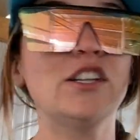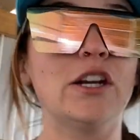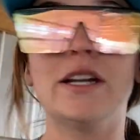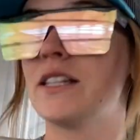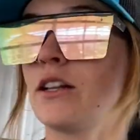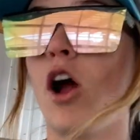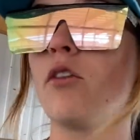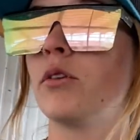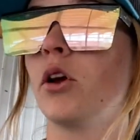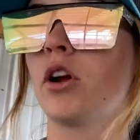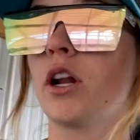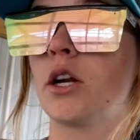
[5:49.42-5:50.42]
she does not
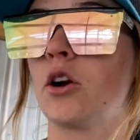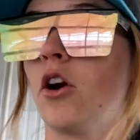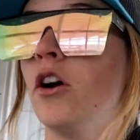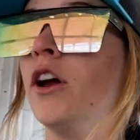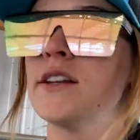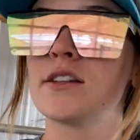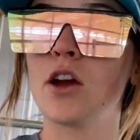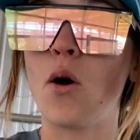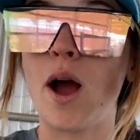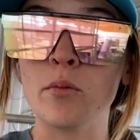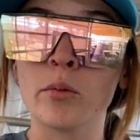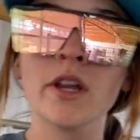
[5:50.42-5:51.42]
feel good at all. So
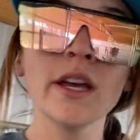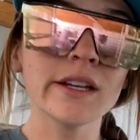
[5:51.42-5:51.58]
I'm really